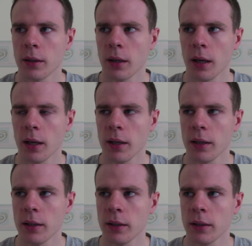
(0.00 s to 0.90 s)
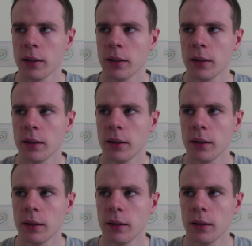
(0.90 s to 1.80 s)
I
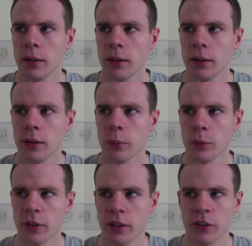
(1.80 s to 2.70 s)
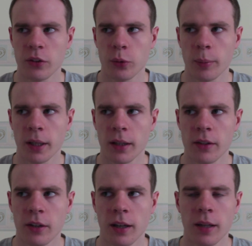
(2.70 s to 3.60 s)
was actually swimming at the
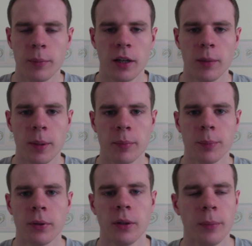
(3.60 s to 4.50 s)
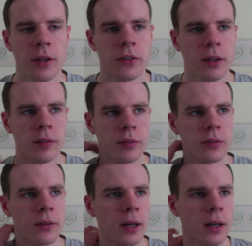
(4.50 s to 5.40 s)
time, and I remember pulling
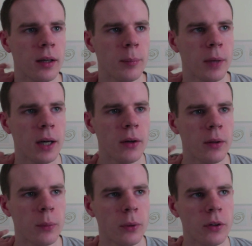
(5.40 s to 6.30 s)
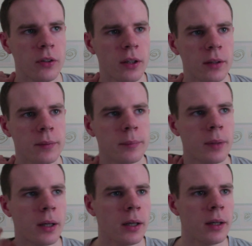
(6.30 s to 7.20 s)
myself out of the water
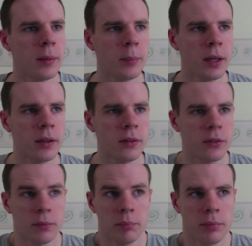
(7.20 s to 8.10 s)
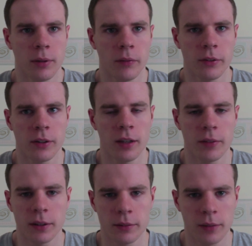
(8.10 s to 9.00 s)
and obviously
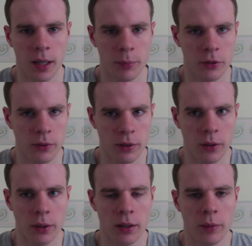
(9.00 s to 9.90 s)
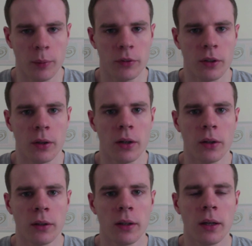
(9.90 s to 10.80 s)
having absolutely no idea what was going
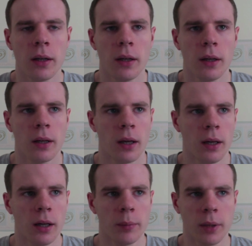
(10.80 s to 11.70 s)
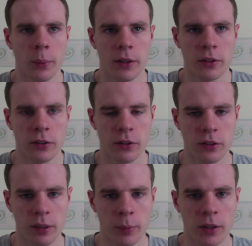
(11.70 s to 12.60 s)
on. I went to
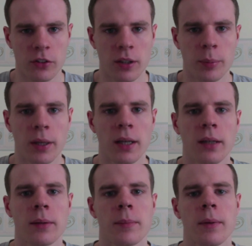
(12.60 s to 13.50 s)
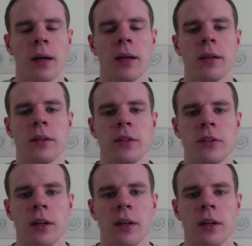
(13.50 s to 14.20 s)
see my GP, and